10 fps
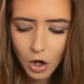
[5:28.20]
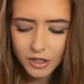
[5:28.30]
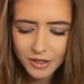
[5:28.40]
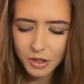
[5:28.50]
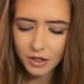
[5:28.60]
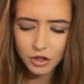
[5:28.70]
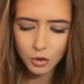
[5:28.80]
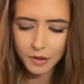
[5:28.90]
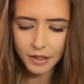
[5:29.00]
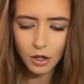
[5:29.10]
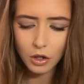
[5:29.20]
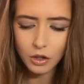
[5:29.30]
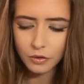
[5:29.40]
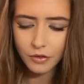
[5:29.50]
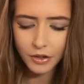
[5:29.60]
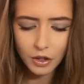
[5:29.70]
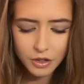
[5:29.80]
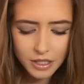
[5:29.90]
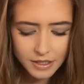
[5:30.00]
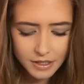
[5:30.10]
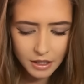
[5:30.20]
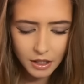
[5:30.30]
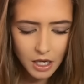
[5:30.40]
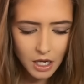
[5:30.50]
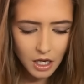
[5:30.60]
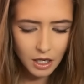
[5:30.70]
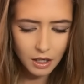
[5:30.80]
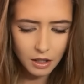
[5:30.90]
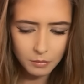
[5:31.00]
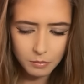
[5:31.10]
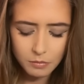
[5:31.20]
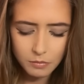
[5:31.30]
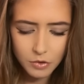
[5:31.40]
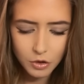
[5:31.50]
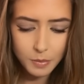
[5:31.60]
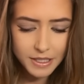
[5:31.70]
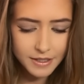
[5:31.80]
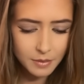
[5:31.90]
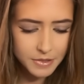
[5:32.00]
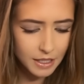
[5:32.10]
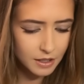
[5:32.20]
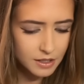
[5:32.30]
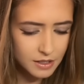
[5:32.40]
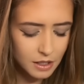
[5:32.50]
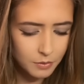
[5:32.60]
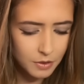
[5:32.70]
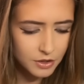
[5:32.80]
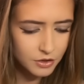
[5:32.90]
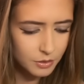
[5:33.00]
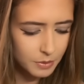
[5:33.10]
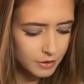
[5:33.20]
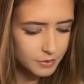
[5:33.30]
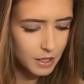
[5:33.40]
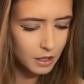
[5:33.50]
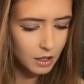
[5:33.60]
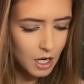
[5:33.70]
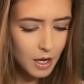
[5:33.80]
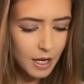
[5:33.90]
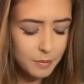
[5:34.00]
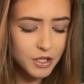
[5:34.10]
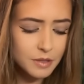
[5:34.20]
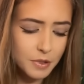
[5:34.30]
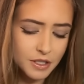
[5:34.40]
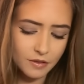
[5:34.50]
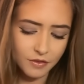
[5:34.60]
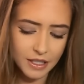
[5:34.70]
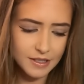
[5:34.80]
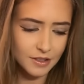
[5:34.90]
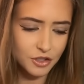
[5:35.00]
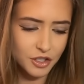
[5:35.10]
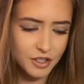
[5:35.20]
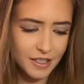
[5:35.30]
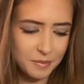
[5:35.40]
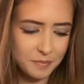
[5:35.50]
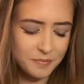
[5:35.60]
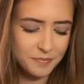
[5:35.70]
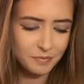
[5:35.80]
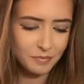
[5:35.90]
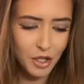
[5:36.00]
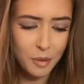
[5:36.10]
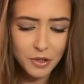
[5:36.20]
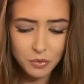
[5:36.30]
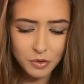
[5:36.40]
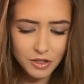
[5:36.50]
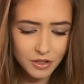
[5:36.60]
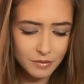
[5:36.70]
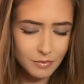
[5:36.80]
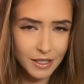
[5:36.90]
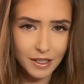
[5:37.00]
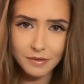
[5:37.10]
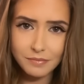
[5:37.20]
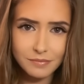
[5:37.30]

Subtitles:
something to do with like art or very artistic. There could be a same-sex relationship here as well, but this person feels like just coming towards you, like,